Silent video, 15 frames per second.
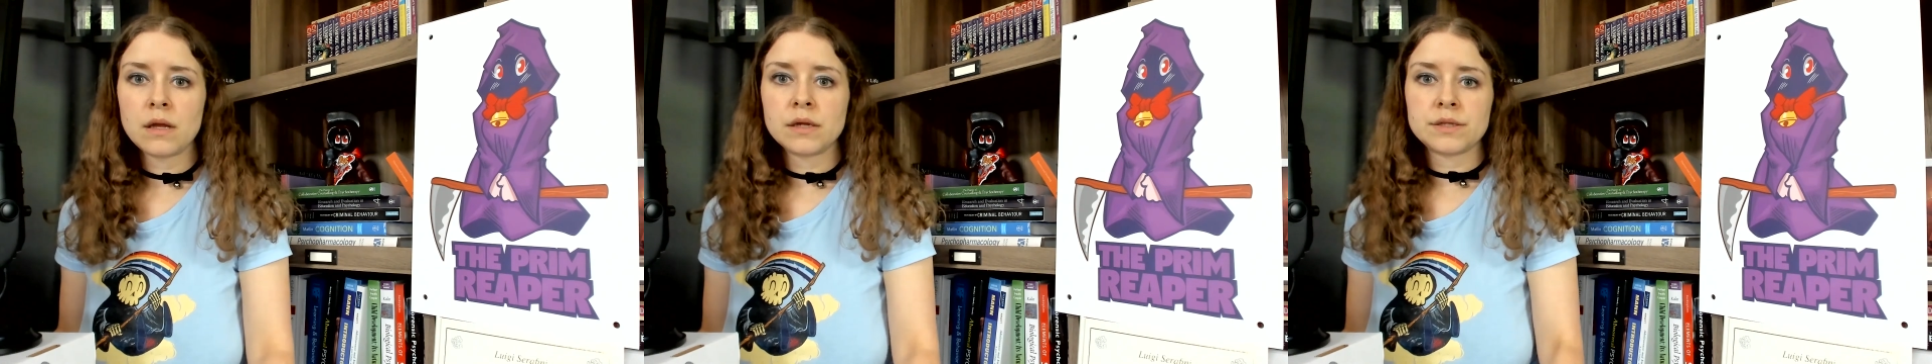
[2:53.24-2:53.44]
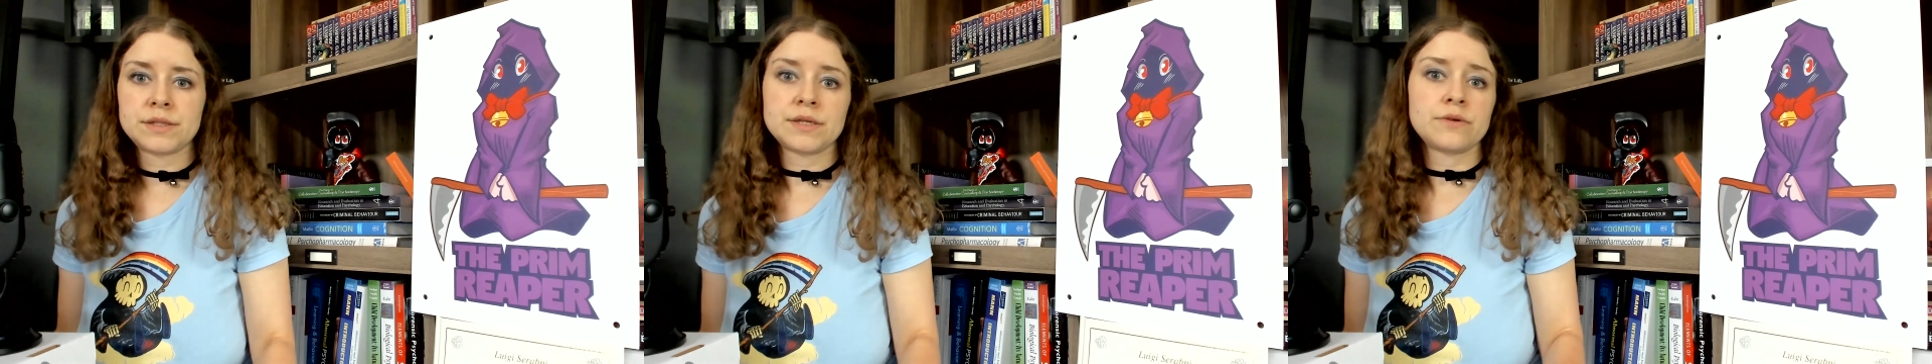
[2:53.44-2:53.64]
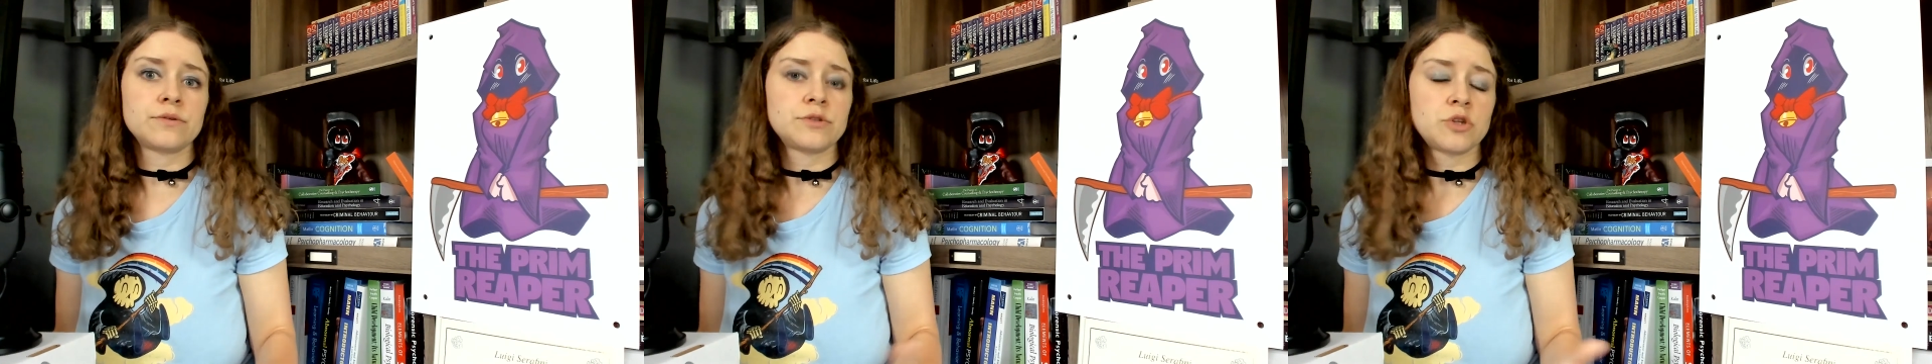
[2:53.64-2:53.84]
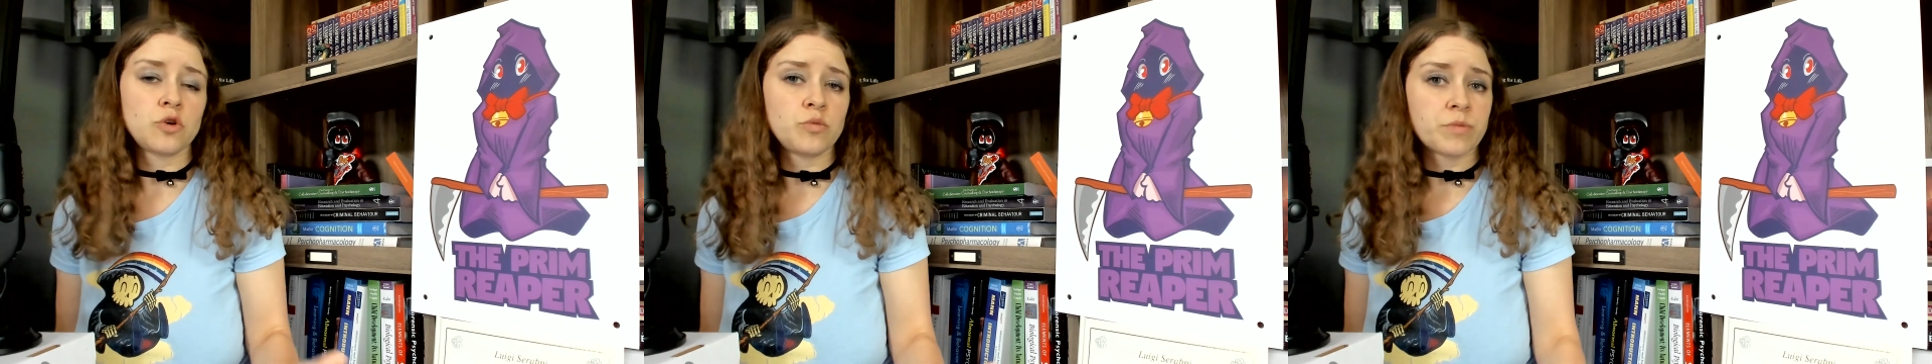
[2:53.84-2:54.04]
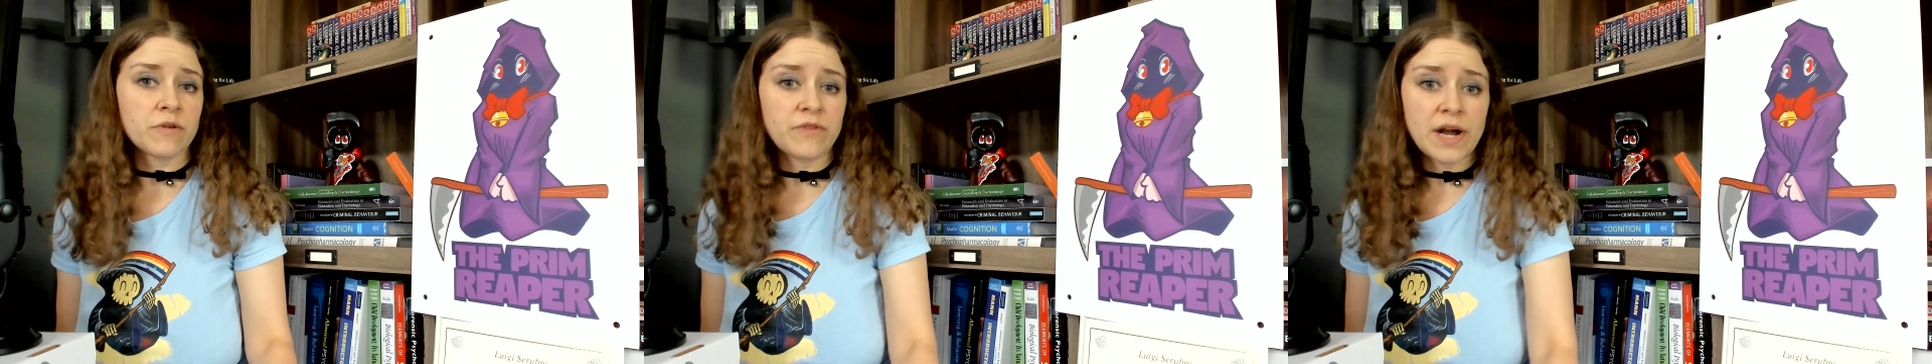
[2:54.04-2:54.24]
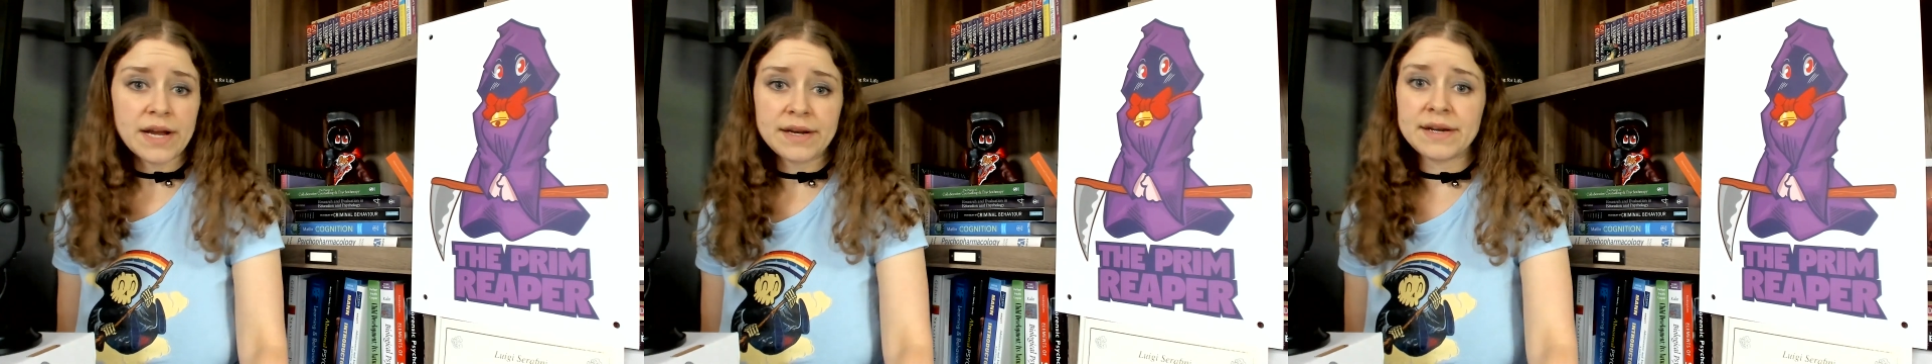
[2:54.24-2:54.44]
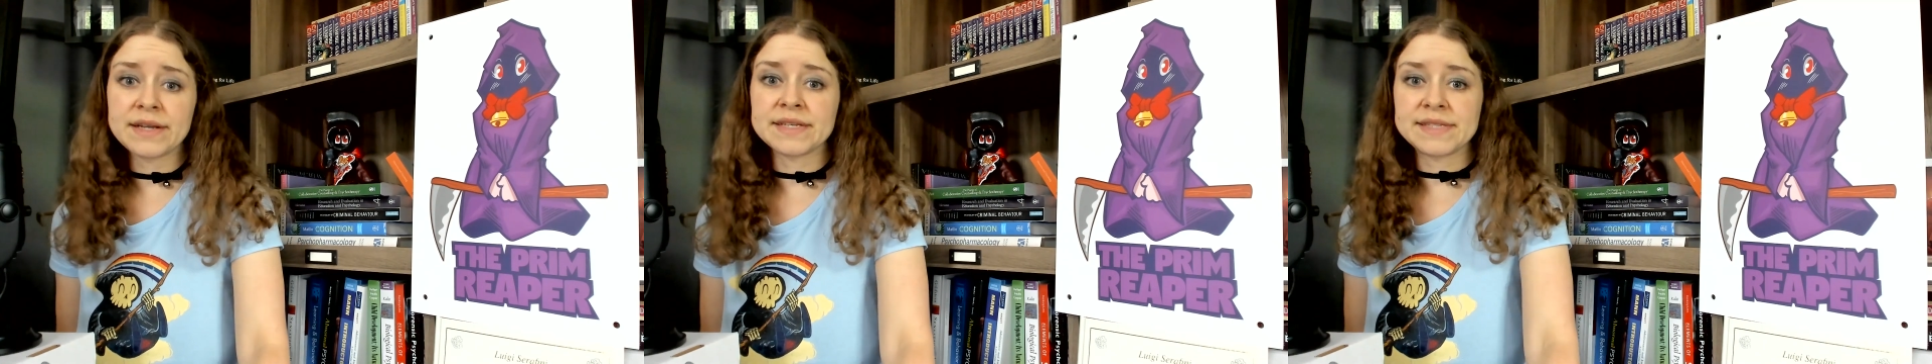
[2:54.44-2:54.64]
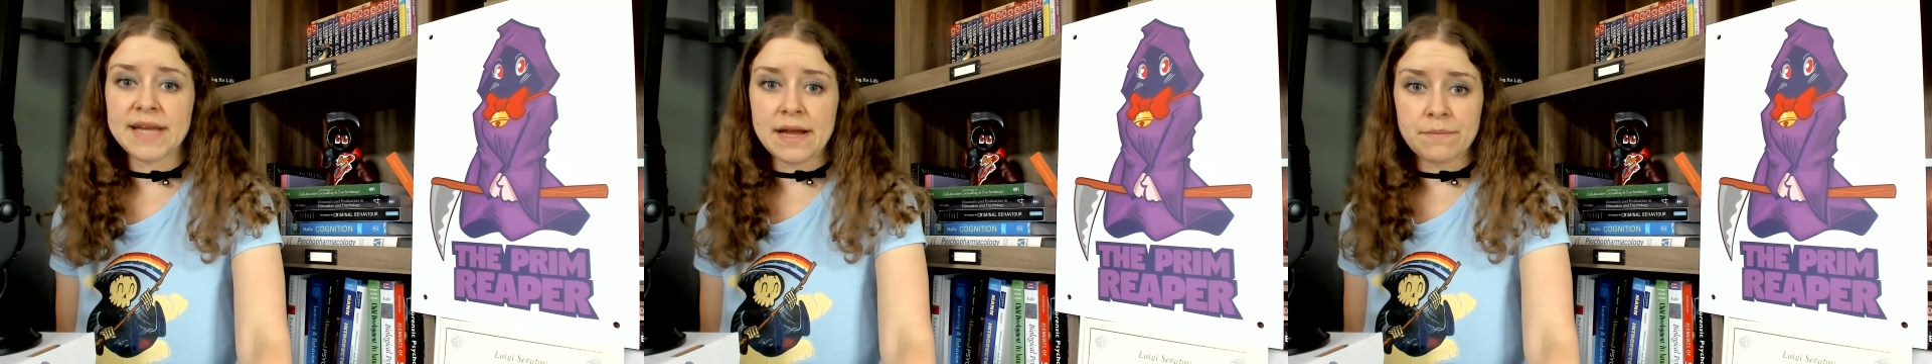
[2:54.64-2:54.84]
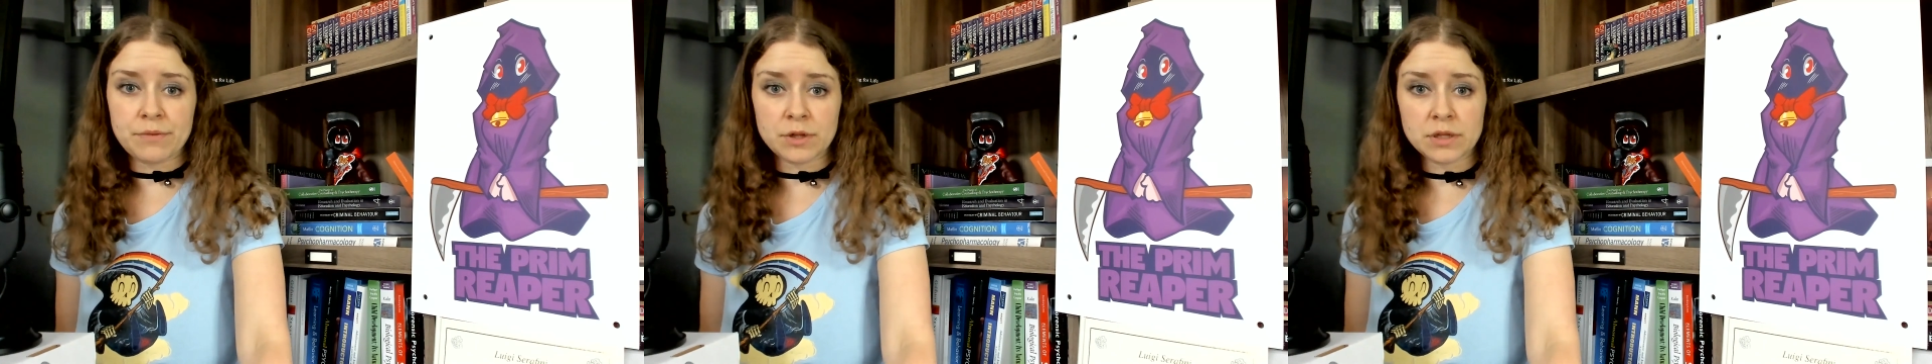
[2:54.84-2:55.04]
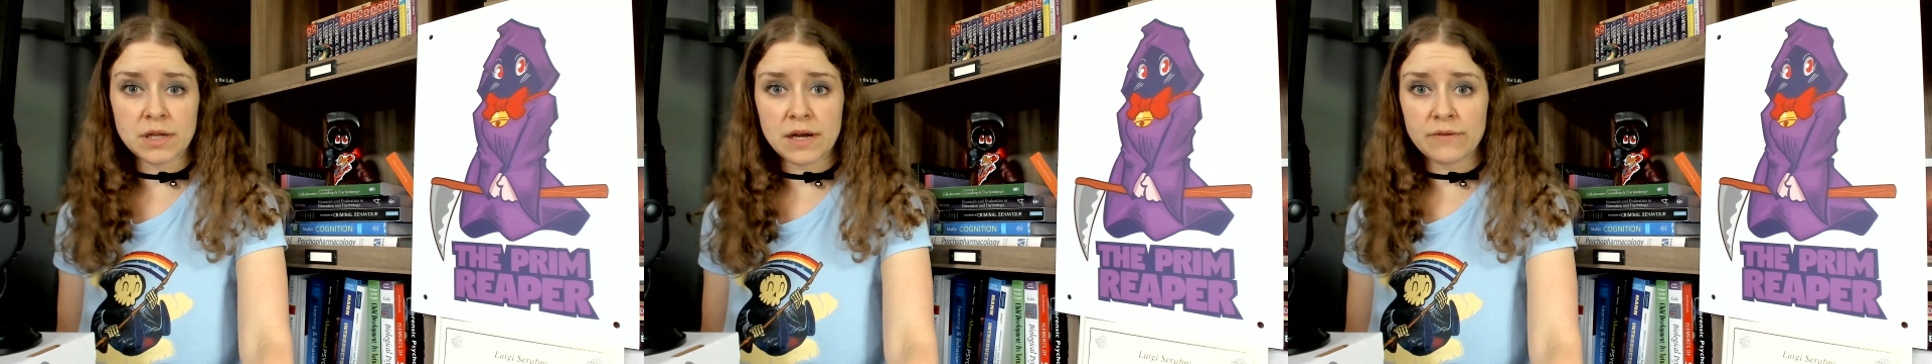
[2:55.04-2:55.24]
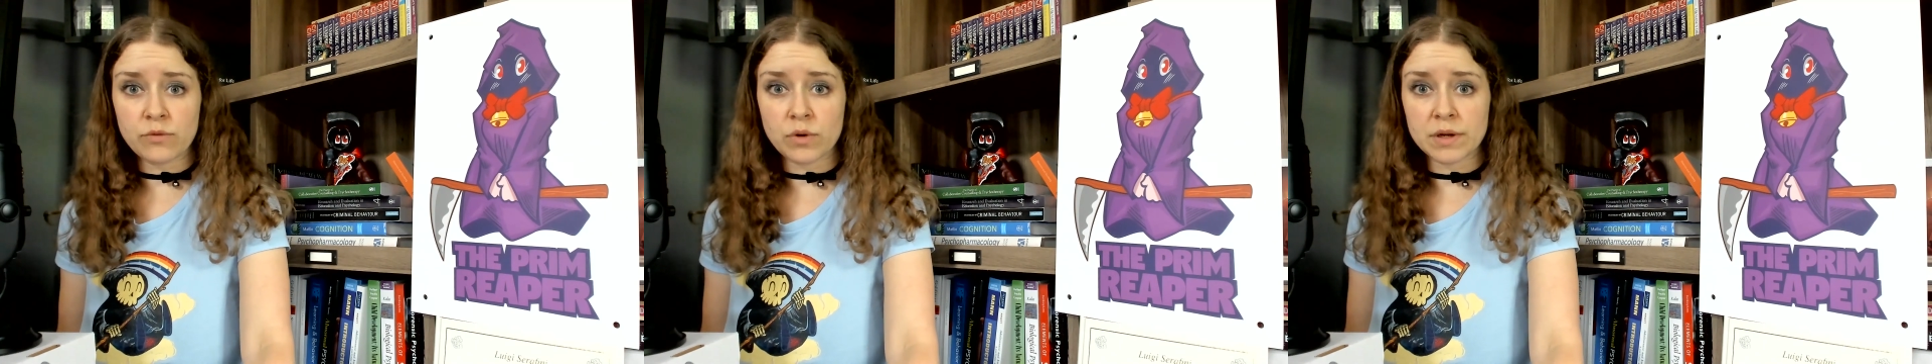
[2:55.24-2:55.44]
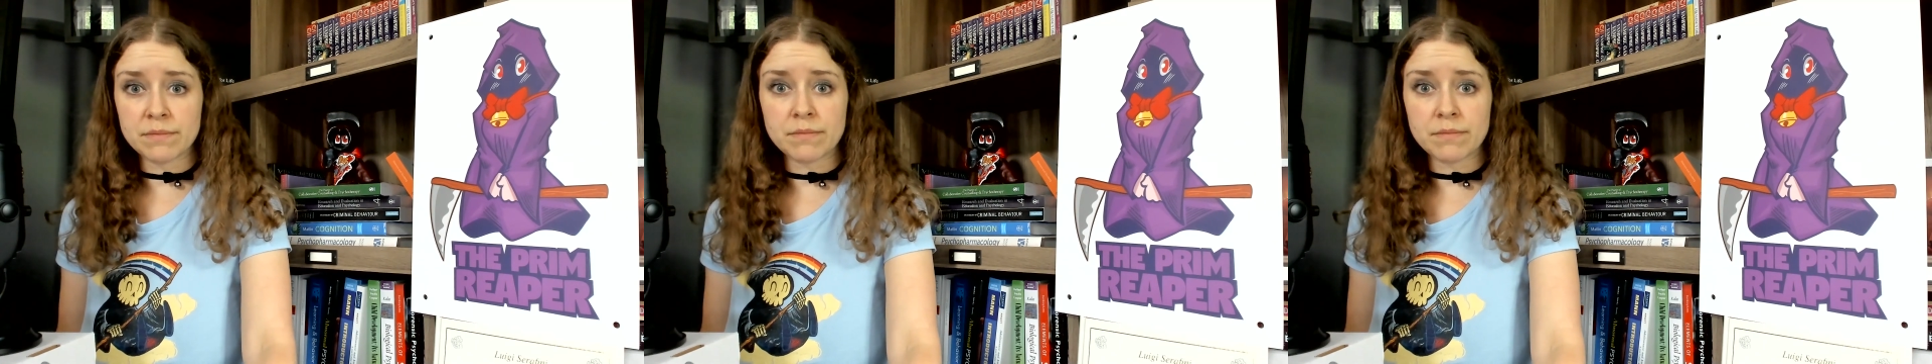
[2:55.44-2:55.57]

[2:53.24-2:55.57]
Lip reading: So to provide an example of what